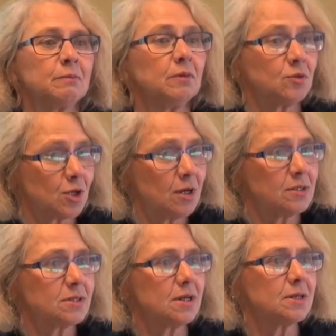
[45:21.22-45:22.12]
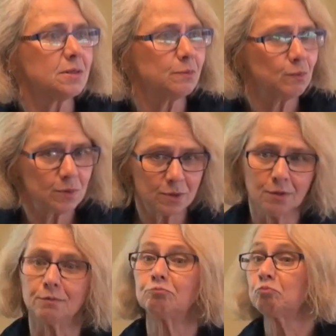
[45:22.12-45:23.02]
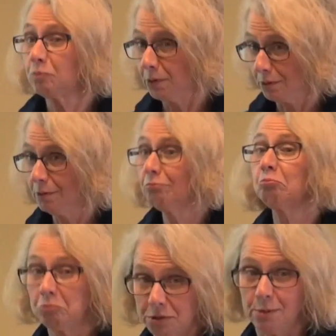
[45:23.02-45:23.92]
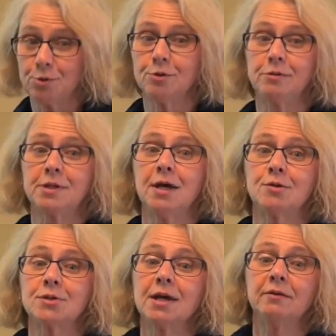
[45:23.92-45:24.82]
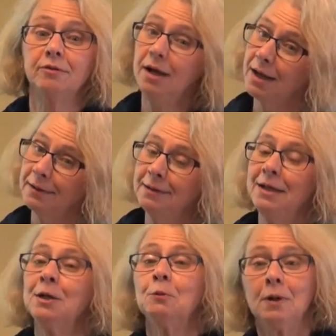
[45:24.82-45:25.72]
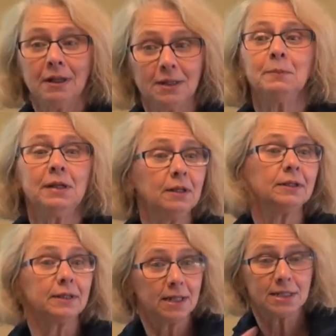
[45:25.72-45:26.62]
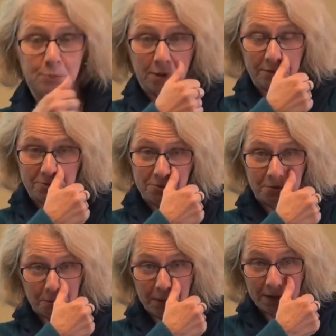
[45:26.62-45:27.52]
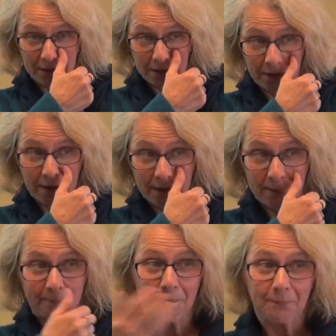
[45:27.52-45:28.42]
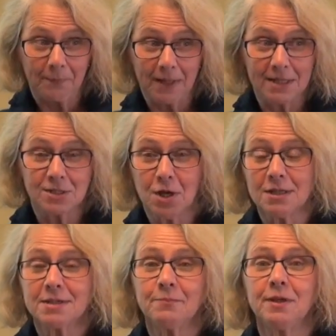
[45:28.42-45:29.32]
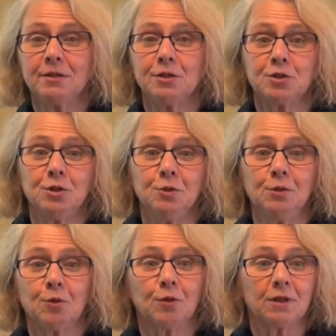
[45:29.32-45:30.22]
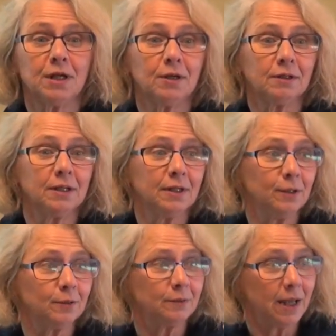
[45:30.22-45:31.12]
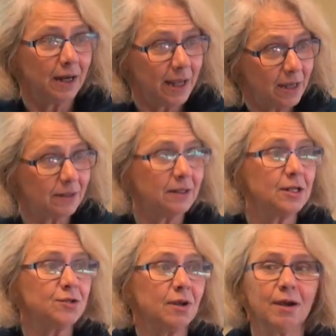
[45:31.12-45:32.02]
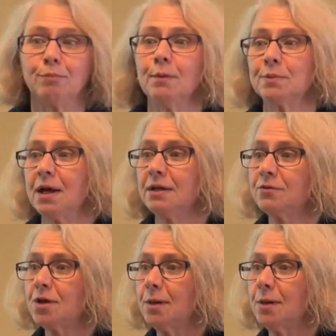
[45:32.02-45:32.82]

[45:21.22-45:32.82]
the child says, "So, you know, saber-toothed tigers can't fly." Well, admittedly, that's probably true, but it's not something that you would ordinarily, you know, and again, an ad- abrupt kind of